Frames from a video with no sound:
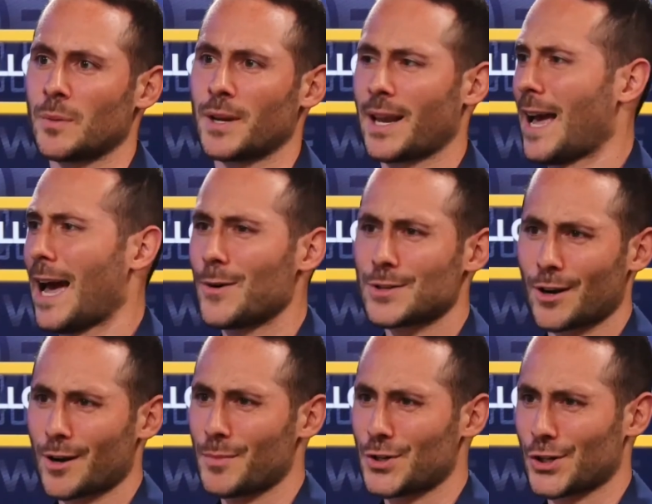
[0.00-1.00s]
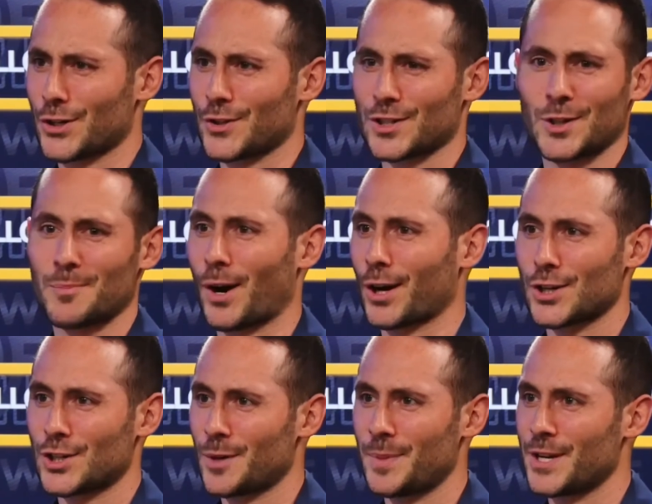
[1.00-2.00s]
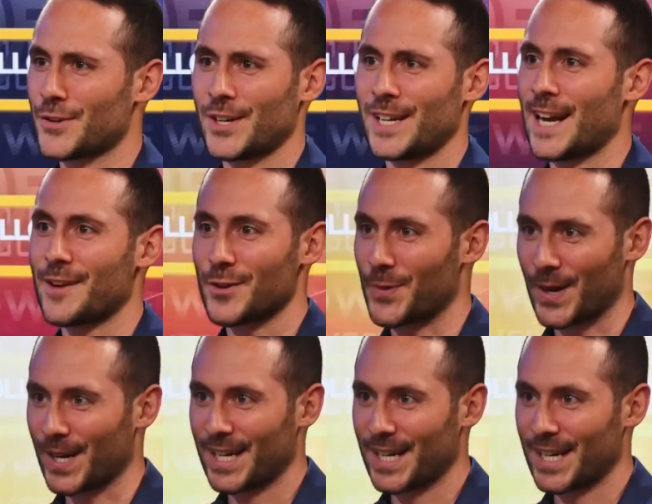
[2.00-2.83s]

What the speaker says: I'm like, how is it already mature? There's still market share being created everywhere.